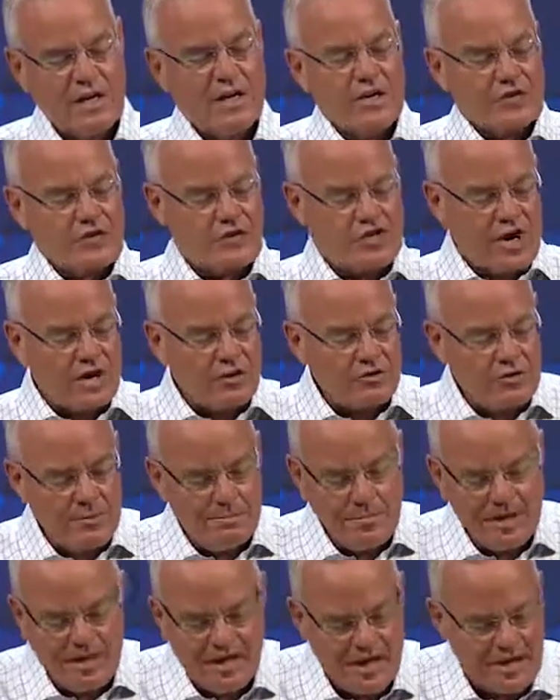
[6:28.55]
Start the
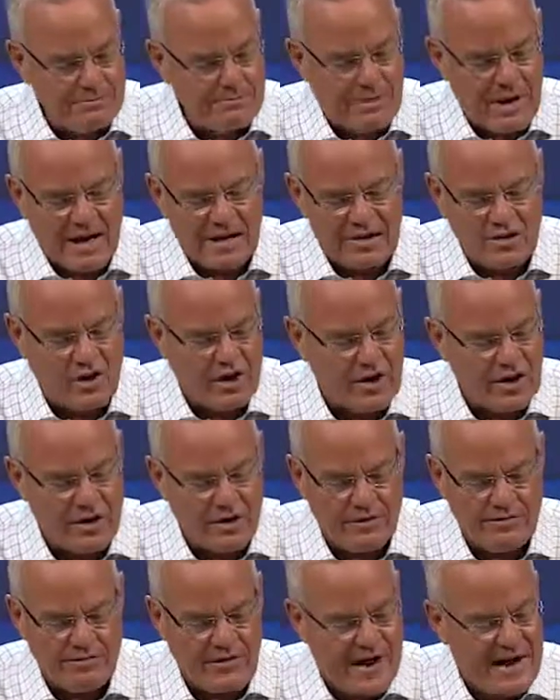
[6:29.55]
meeting by
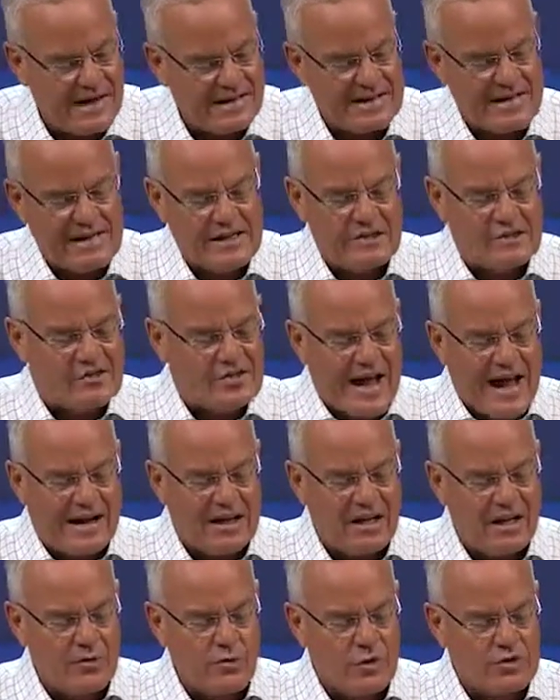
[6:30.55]
clarifying
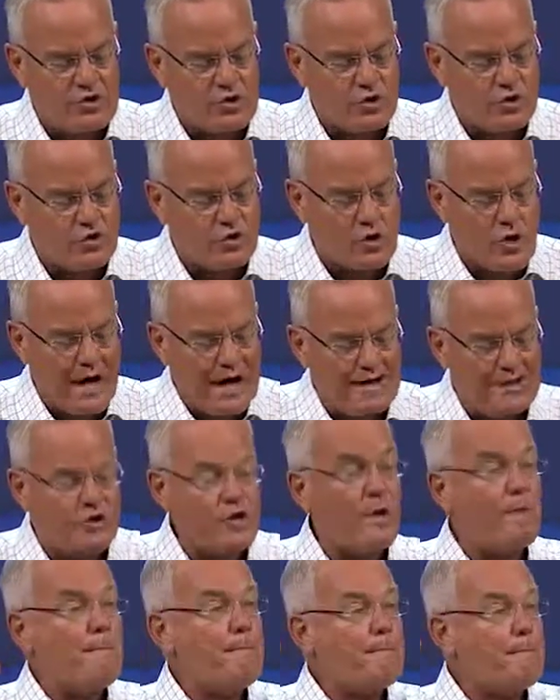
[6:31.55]
exactly what you're trying
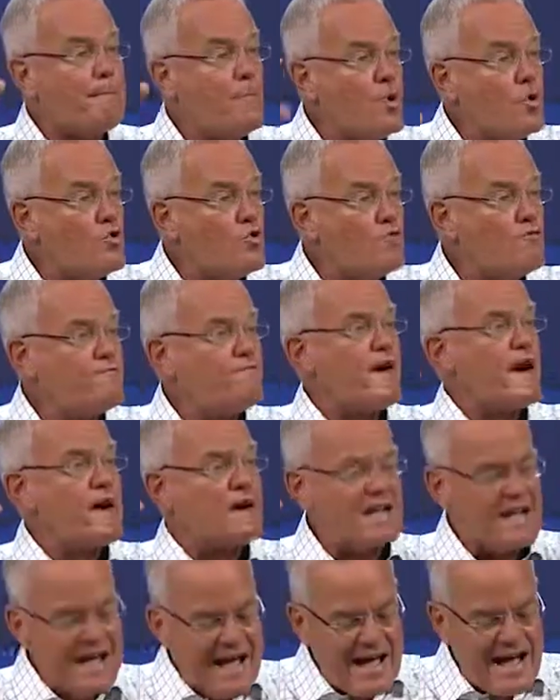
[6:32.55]
to move
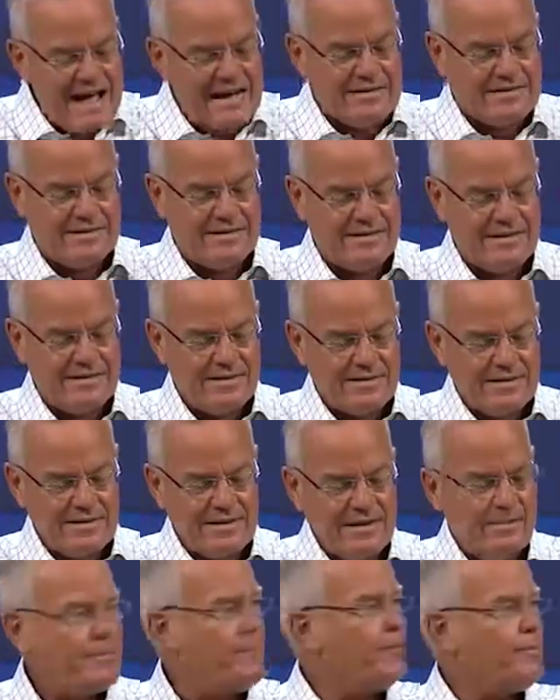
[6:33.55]
ahead.
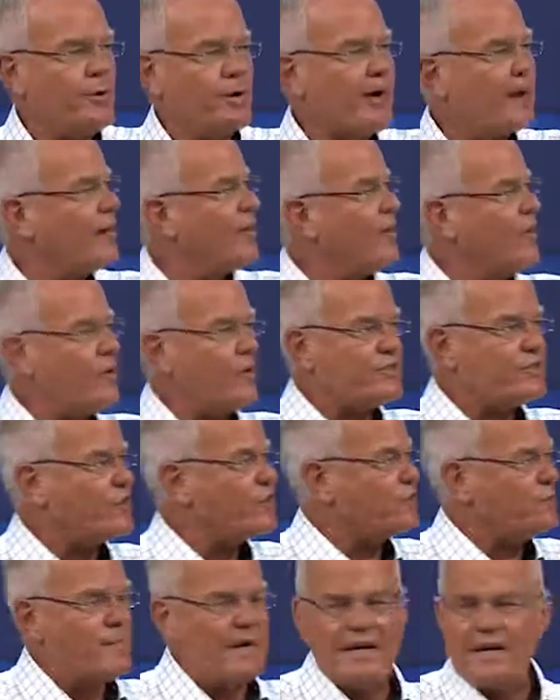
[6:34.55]
People got to know, what's
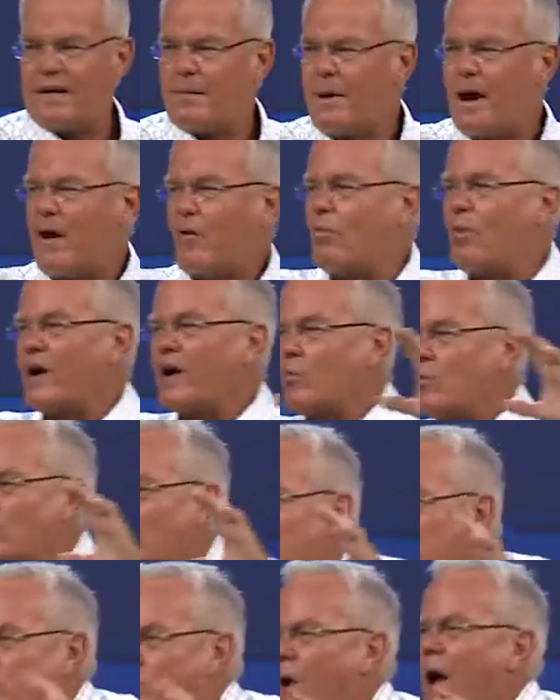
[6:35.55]
this meeting about? What are we
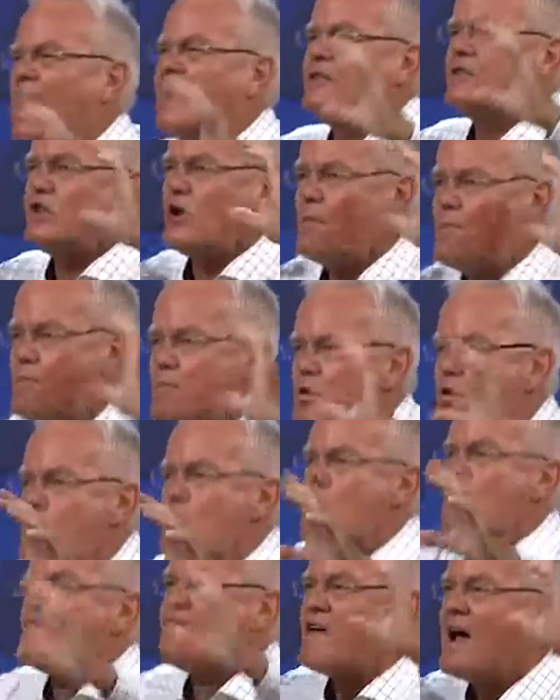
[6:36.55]
trying to
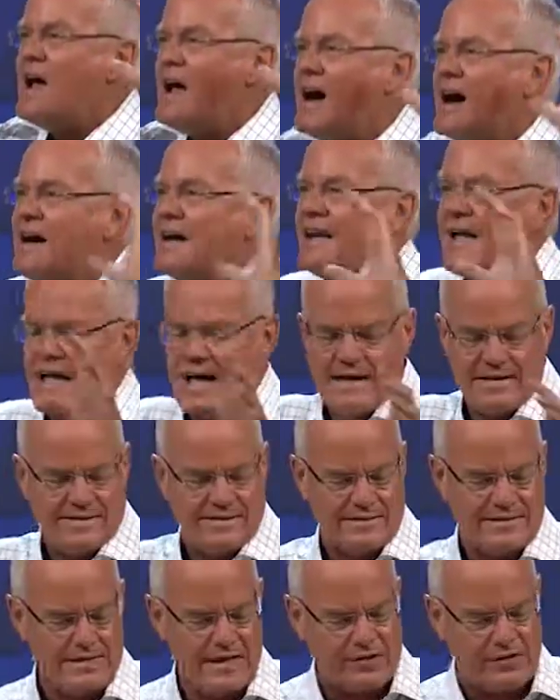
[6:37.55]
move ahead?
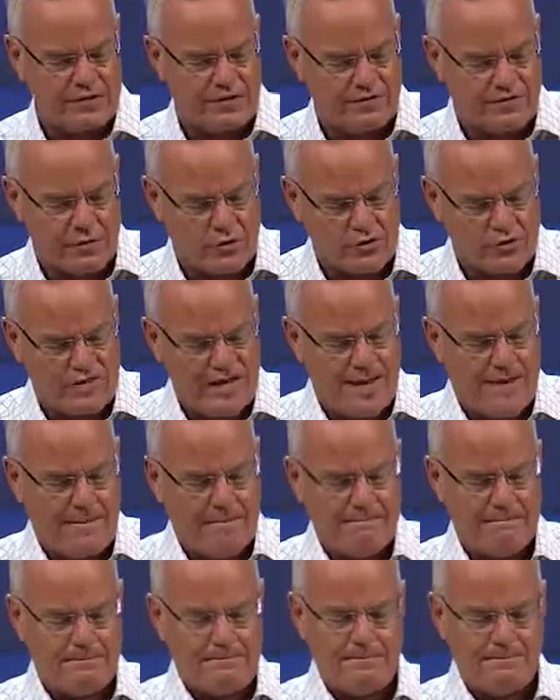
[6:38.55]
That's the first M.